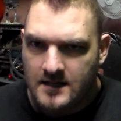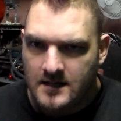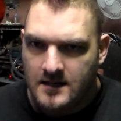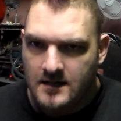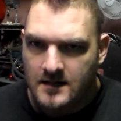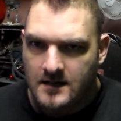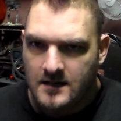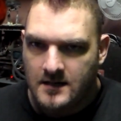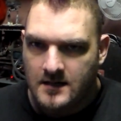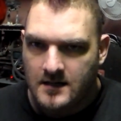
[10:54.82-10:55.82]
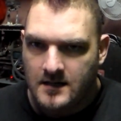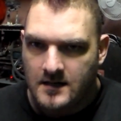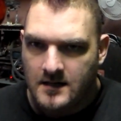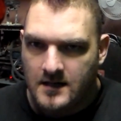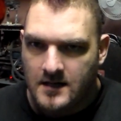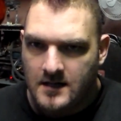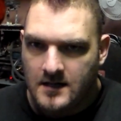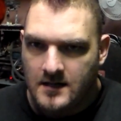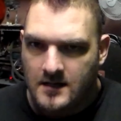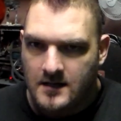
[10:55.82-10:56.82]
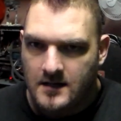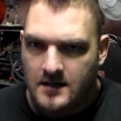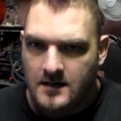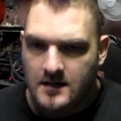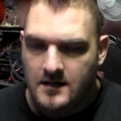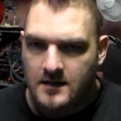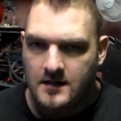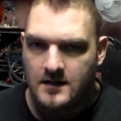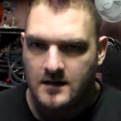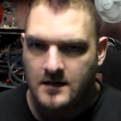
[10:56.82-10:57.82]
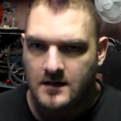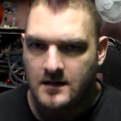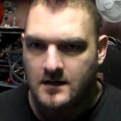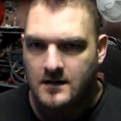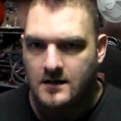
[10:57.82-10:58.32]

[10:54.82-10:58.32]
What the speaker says: [no speech]